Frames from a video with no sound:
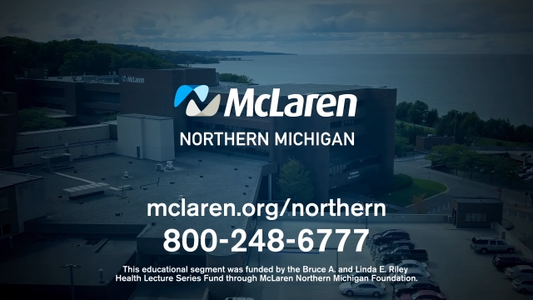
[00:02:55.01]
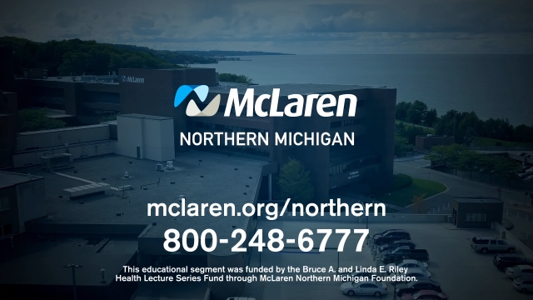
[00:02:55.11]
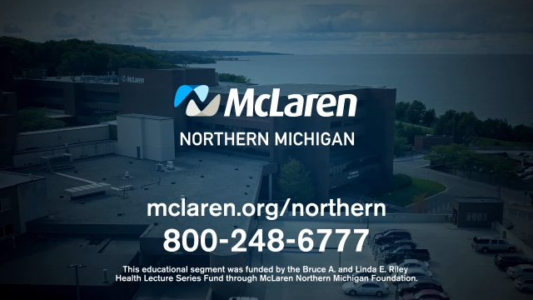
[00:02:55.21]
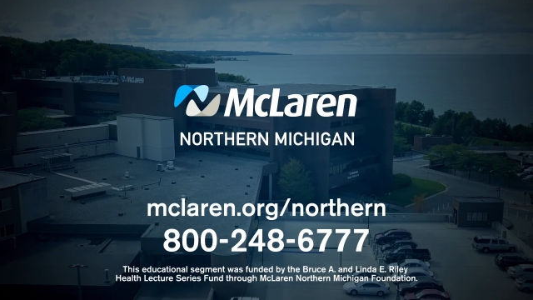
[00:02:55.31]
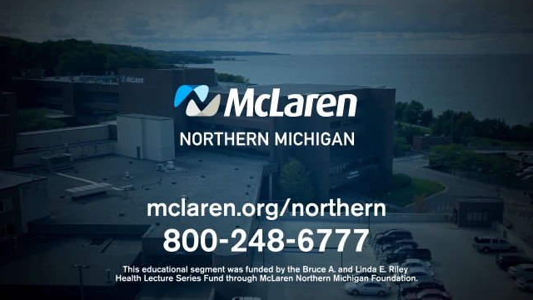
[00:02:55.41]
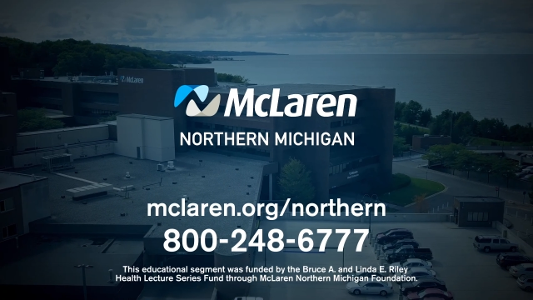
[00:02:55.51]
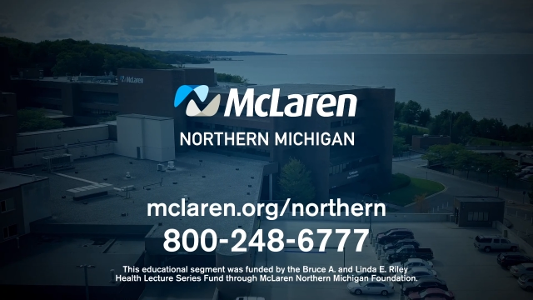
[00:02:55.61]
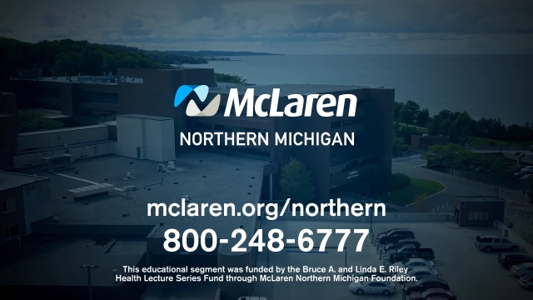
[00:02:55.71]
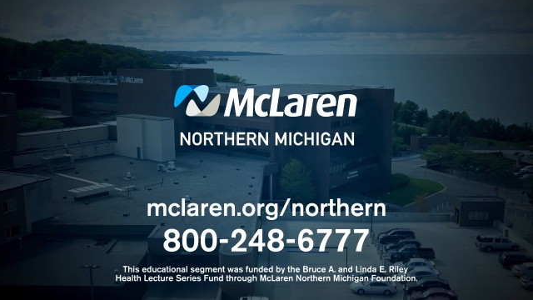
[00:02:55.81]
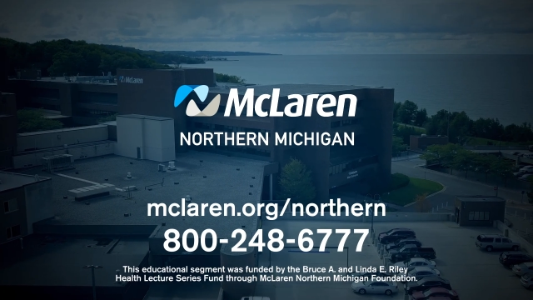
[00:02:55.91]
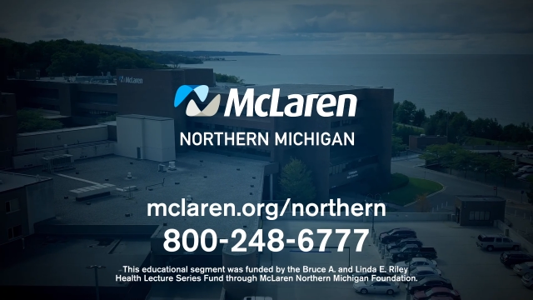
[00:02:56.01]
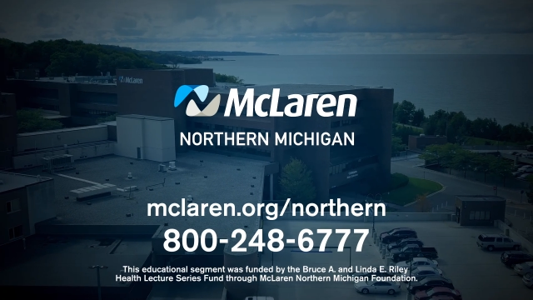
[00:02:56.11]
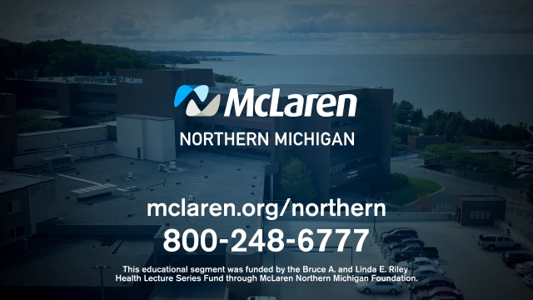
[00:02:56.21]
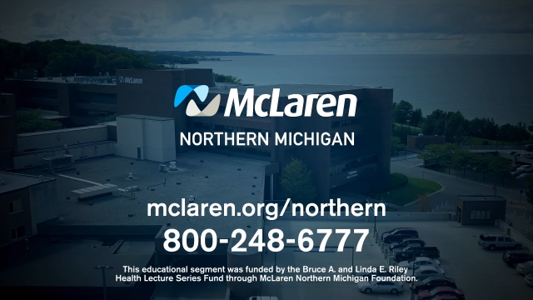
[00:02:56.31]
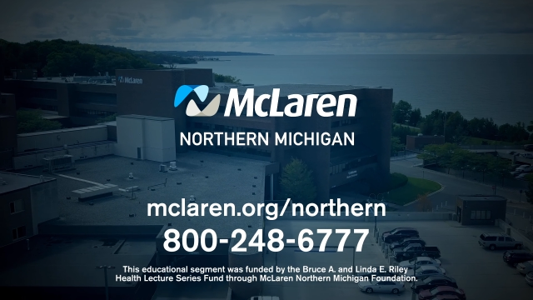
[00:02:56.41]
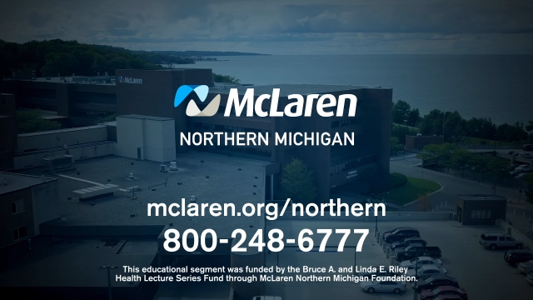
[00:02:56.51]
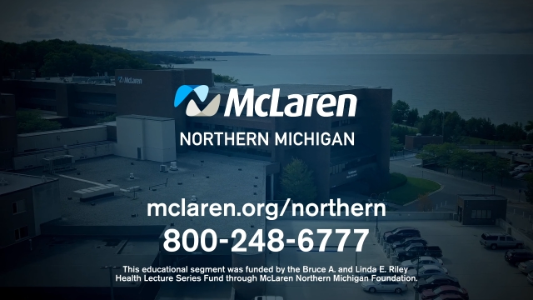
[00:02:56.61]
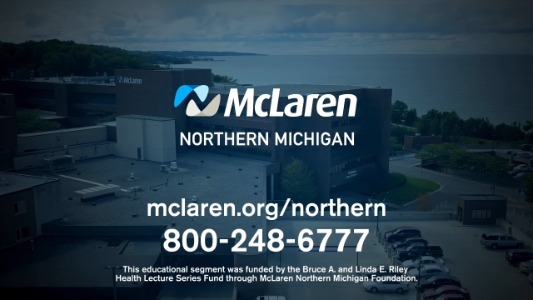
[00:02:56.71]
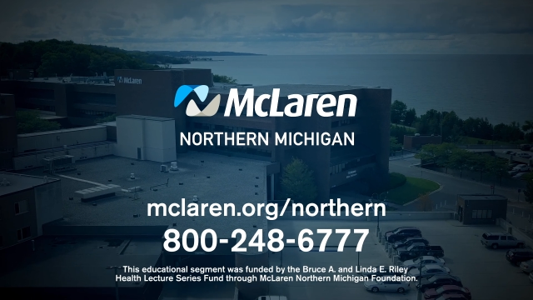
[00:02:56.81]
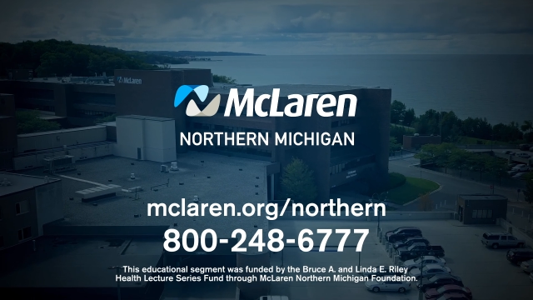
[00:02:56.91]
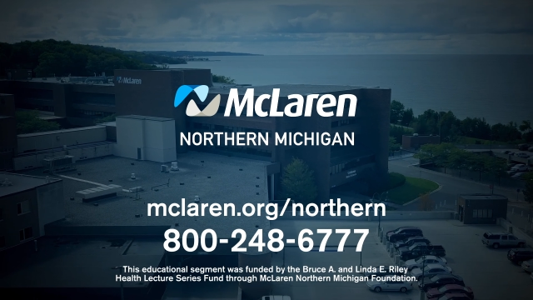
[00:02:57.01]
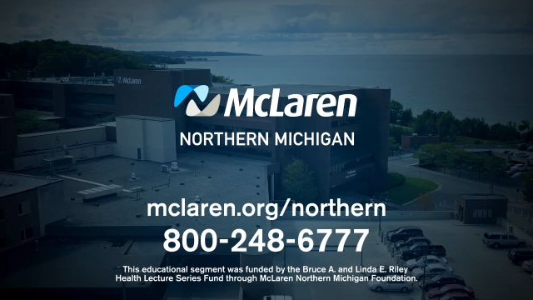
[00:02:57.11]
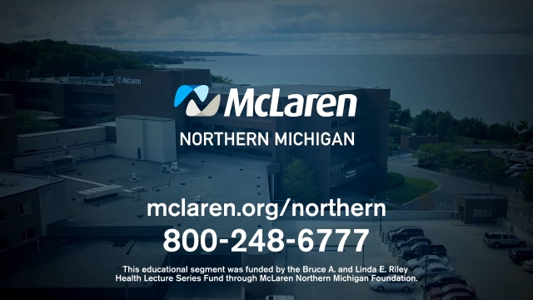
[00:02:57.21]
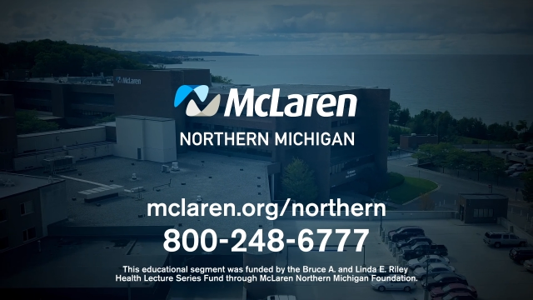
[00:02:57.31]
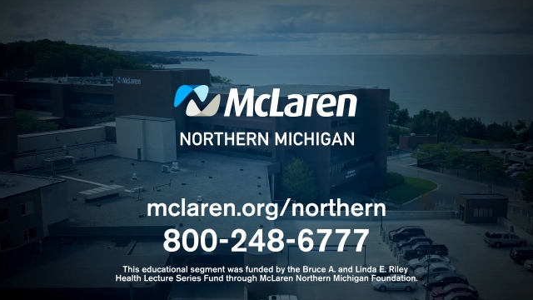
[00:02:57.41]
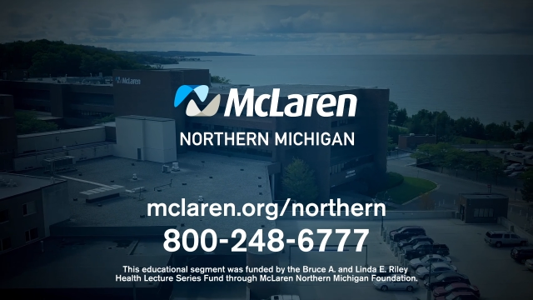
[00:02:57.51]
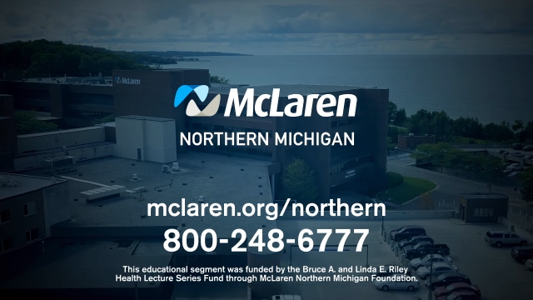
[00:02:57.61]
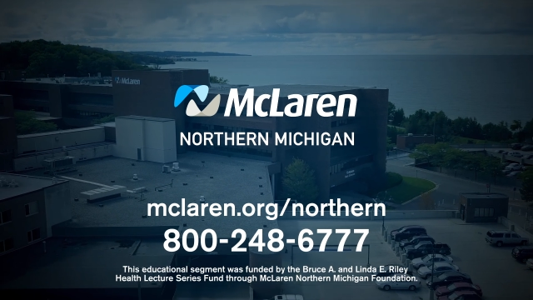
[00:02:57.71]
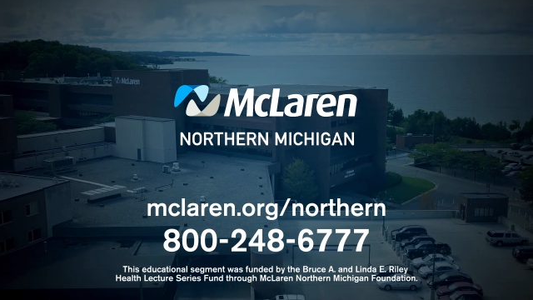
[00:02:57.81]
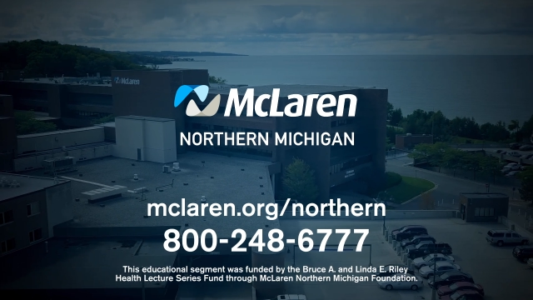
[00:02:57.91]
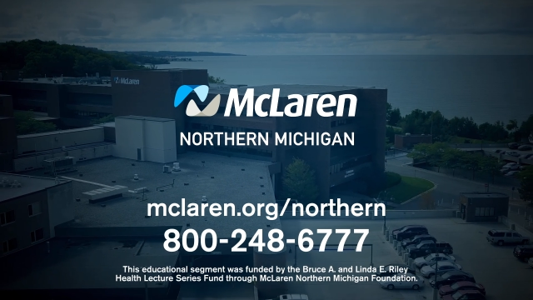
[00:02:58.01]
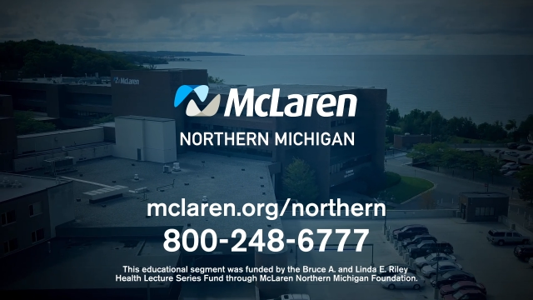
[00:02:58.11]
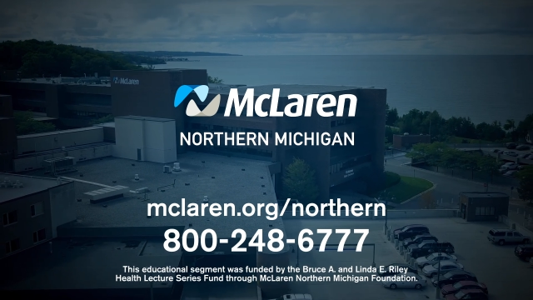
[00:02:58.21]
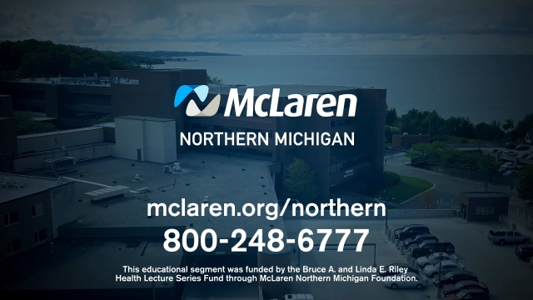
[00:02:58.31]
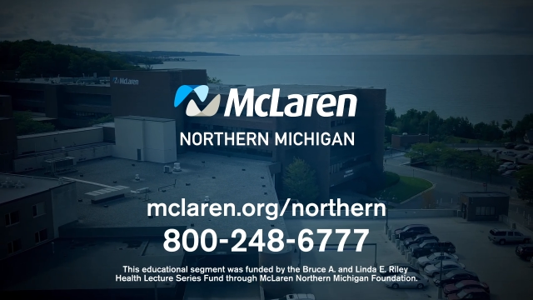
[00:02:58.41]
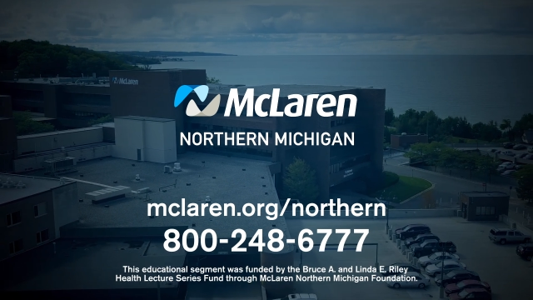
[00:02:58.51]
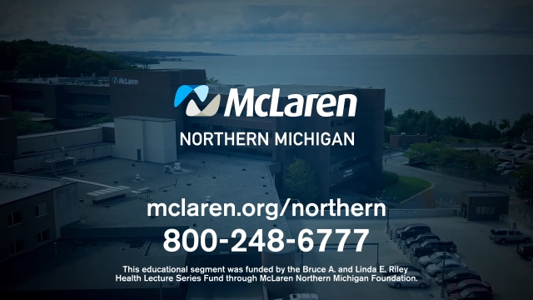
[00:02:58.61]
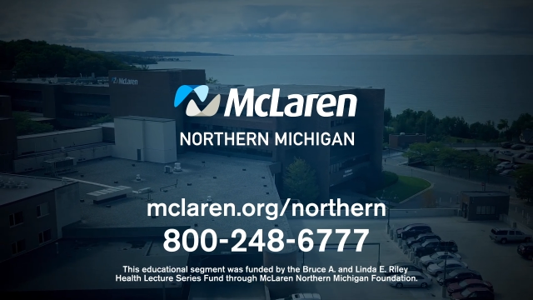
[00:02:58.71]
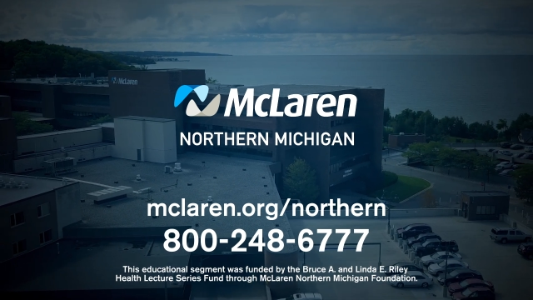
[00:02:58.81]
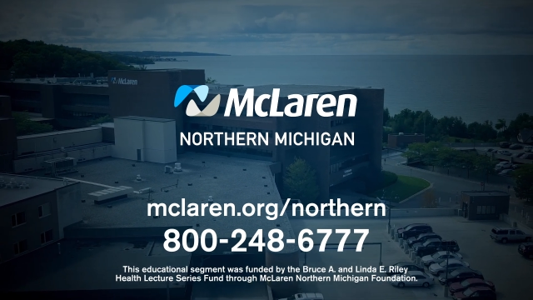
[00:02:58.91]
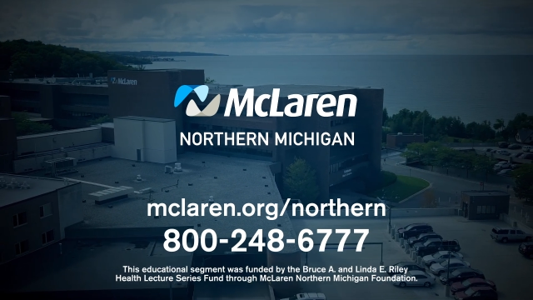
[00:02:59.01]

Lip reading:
Nobody's mouth can be seen.